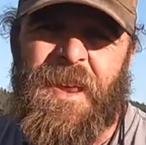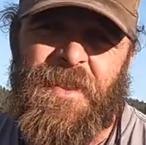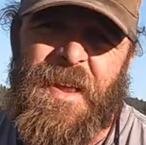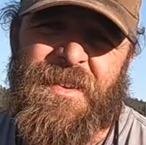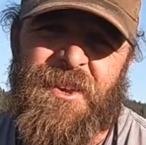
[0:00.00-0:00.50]

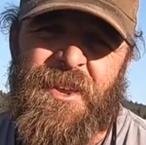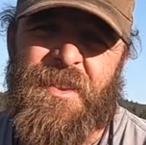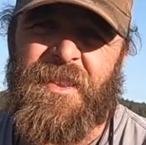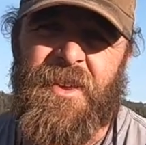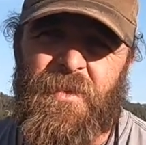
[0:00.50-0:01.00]
That said,
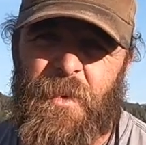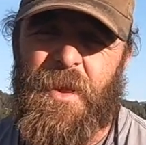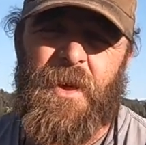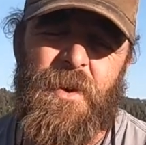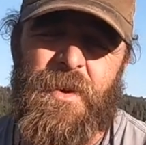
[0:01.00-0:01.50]
the
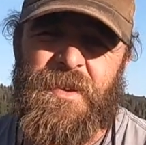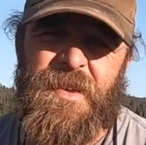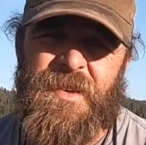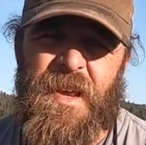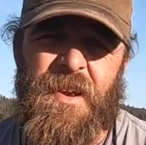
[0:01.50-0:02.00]
Grillo has
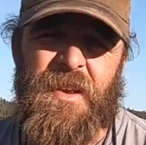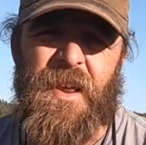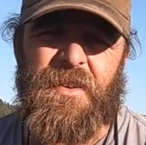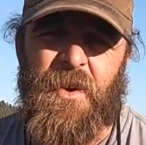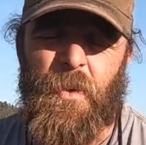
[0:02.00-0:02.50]
decided
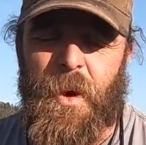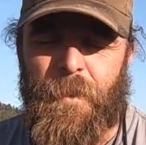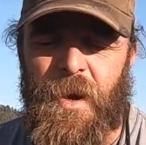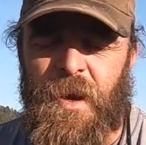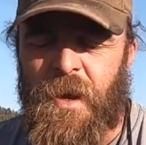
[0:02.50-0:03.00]
not to
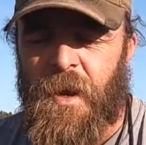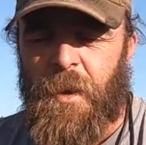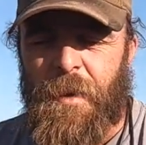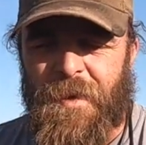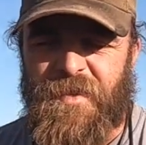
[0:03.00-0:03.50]
cooperate,
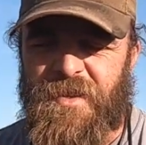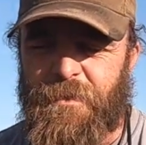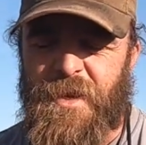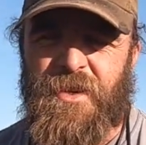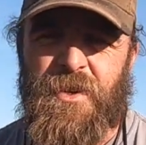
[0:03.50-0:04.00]
having
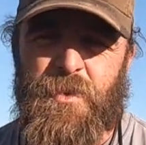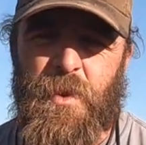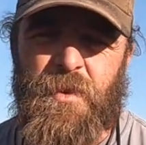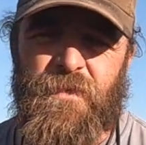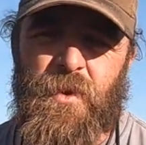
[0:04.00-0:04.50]
some issues
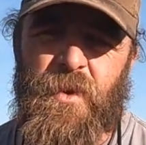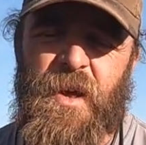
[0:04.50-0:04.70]
with the fuel